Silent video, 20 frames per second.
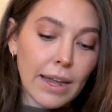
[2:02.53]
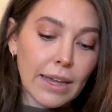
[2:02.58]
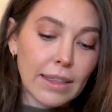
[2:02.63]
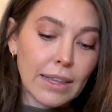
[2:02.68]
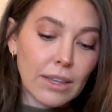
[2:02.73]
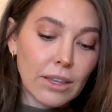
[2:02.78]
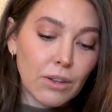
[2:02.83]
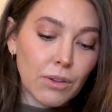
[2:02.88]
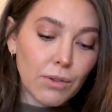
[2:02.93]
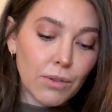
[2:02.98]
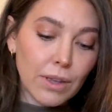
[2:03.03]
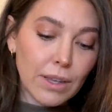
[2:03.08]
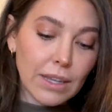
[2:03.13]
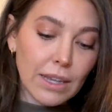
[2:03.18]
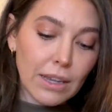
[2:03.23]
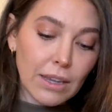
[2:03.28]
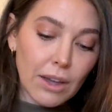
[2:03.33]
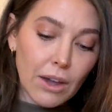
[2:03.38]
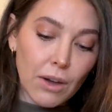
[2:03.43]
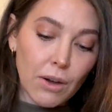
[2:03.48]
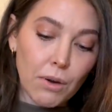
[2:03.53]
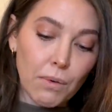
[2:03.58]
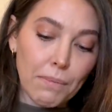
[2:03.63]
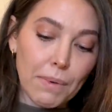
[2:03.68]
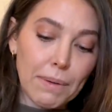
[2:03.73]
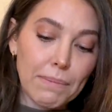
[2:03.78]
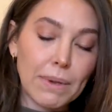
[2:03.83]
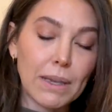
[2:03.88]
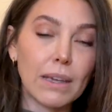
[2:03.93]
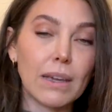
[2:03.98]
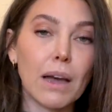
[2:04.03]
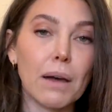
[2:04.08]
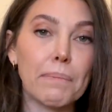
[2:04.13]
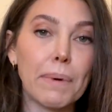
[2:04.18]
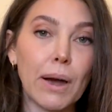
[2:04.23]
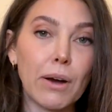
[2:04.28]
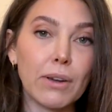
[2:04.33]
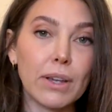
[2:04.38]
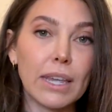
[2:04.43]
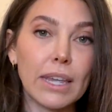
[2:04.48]
I think you only can go maybe
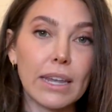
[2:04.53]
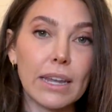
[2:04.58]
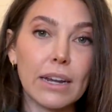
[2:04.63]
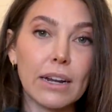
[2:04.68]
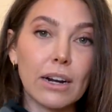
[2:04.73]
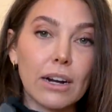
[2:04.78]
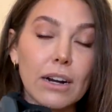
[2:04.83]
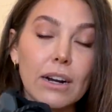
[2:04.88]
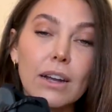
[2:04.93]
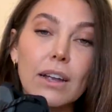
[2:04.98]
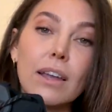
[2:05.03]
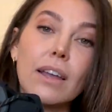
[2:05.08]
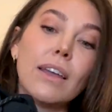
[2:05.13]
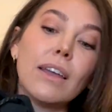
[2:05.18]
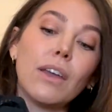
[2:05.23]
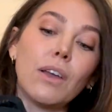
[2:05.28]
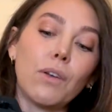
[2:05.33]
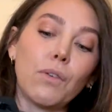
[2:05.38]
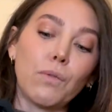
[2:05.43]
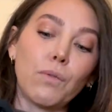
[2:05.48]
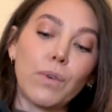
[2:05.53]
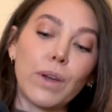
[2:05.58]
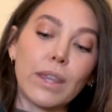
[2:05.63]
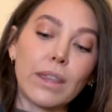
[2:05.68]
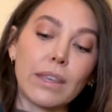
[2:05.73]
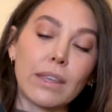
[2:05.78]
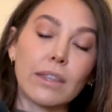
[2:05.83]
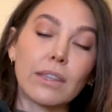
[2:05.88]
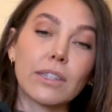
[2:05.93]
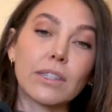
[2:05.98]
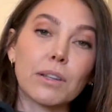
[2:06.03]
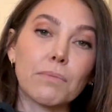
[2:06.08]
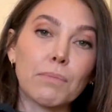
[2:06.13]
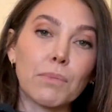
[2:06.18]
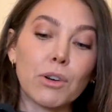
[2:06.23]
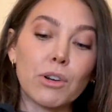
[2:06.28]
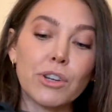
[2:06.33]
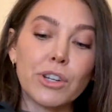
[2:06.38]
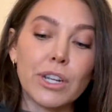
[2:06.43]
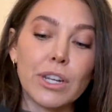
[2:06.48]
about here with the
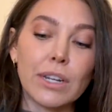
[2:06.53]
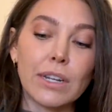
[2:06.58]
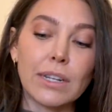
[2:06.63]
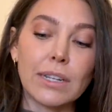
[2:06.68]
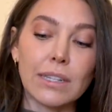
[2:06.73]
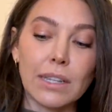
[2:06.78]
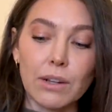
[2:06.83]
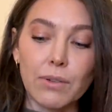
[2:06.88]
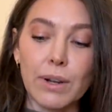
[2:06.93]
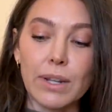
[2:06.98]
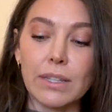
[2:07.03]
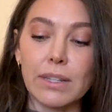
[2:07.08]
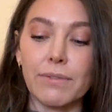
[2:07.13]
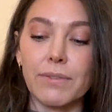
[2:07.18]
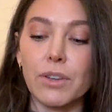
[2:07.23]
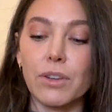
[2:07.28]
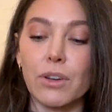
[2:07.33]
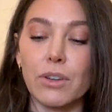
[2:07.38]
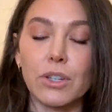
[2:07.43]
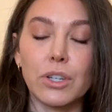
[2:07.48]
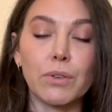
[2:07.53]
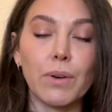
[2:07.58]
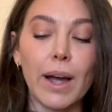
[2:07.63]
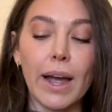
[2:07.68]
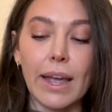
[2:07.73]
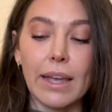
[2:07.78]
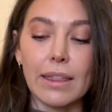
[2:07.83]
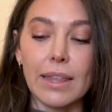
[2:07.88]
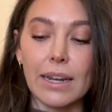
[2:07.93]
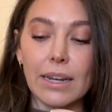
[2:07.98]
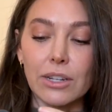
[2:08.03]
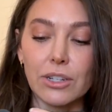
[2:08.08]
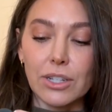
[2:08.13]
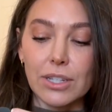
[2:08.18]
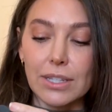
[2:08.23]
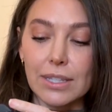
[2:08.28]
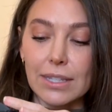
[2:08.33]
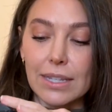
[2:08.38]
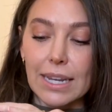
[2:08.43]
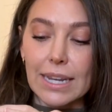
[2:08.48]
submersion, because otherwise if you go too high, then it
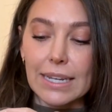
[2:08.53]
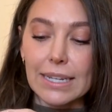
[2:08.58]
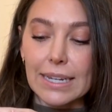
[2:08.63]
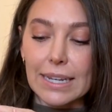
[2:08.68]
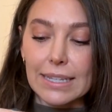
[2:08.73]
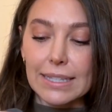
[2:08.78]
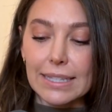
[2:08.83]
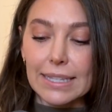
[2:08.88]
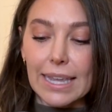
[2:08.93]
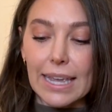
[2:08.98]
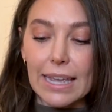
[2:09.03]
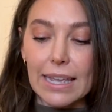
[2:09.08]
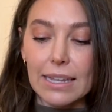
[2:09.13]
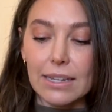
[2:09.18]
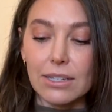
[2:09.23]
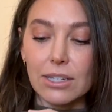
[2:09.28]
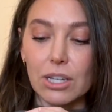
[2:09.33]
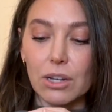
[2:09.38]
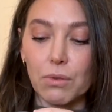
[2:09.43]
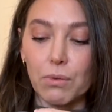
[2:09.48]
does get into